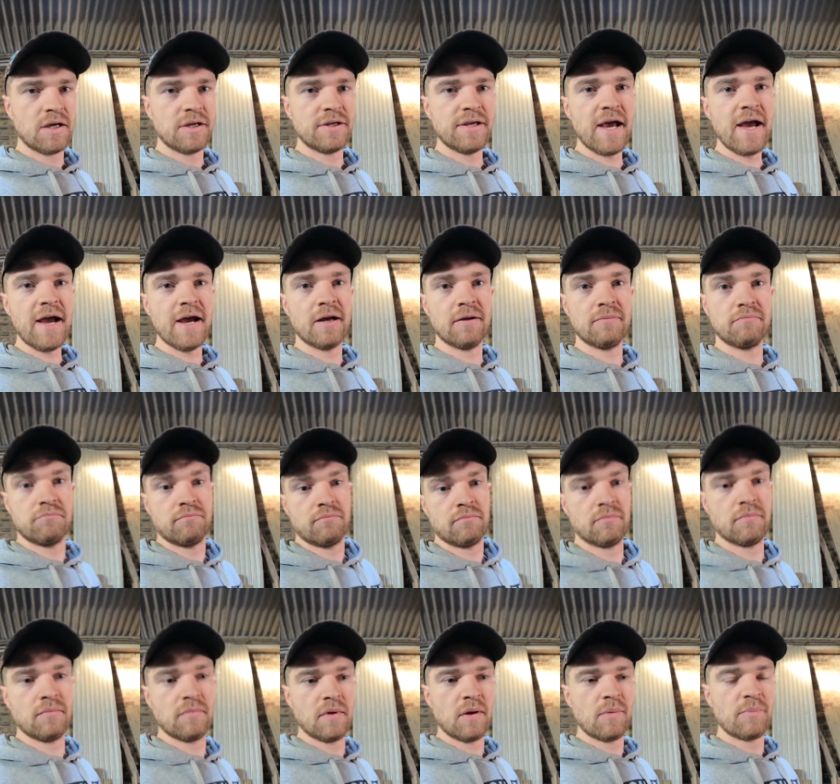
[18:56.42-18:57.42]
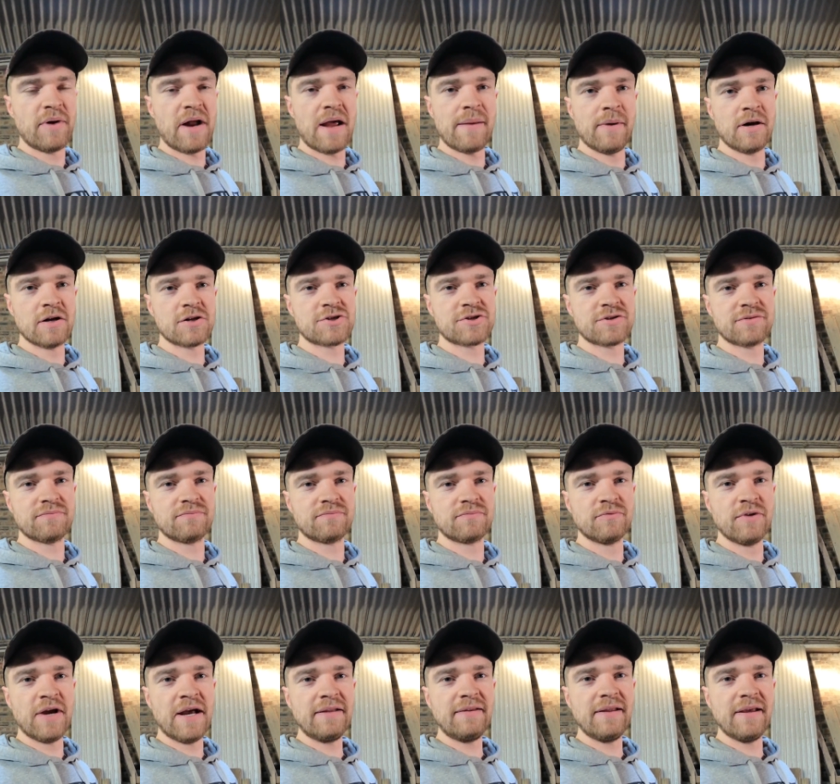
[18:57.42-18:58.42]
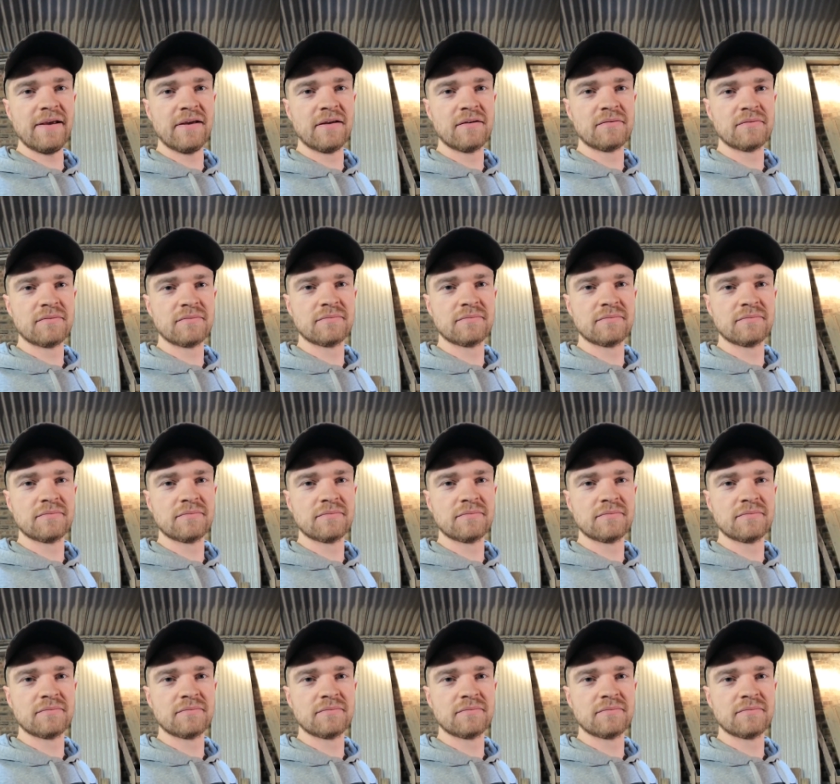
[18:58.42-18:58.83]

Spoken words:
Yeah, pretty much ready.